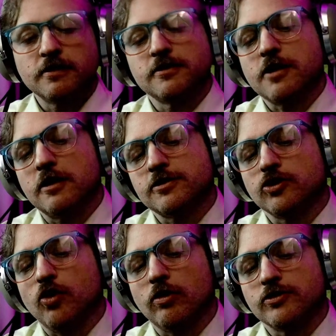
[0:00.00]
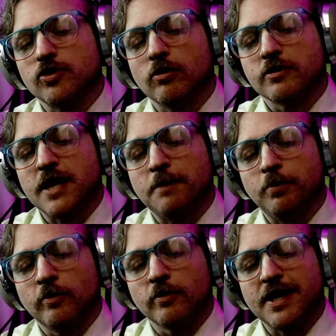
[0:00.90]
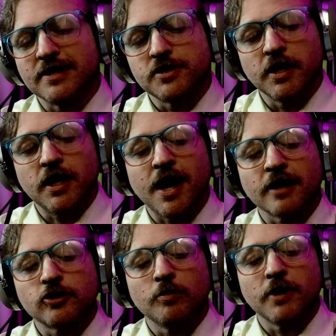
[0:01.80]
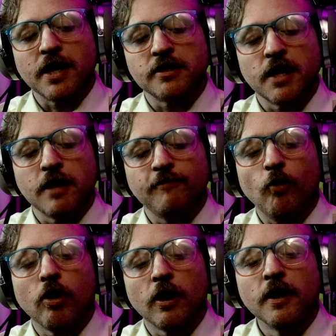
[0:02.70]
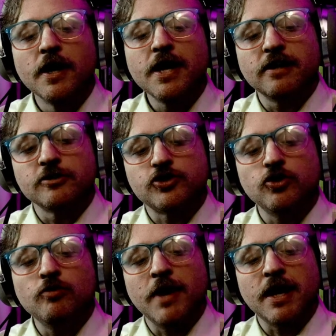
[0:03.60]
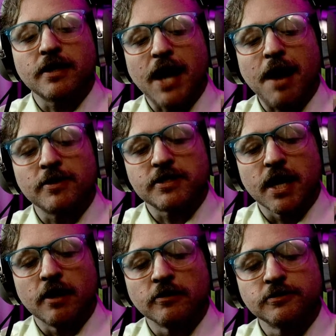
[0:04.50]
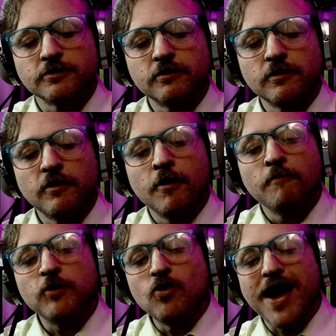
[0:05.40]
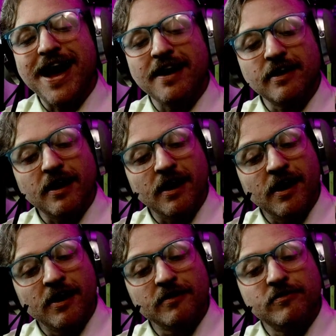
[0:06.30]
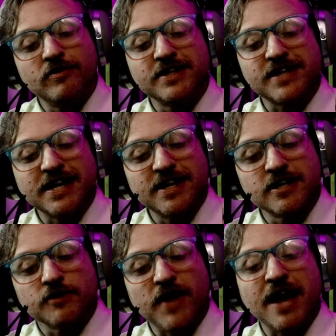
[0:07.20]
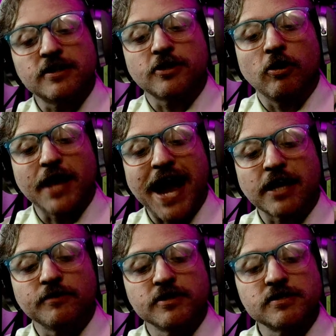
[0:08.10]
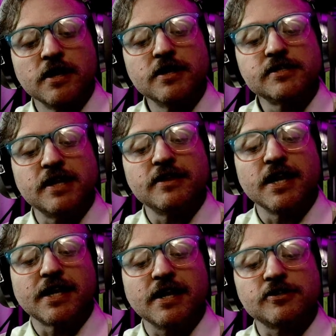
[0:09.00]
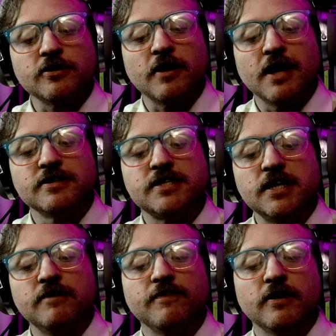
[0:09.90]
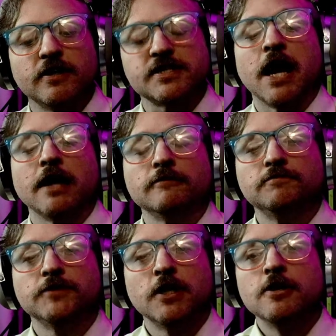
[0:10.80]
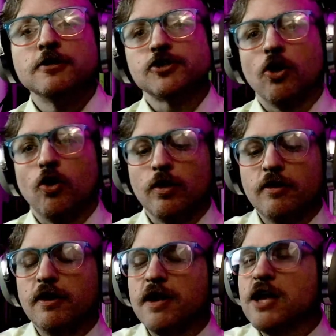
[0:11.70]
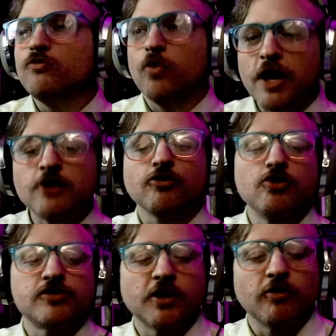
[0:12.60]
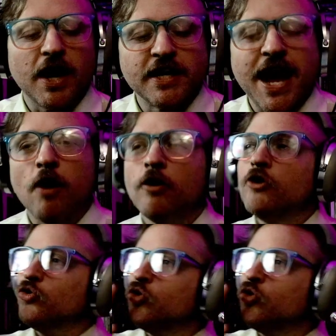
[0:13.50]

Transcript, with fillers: discussed the Solar Temple incident in October nineteen ninety-four in two main commentators. You had uh, these ideas of anti-cult activists, Cynthia Kisser and Steve Hassan. So in, we're introducing right now,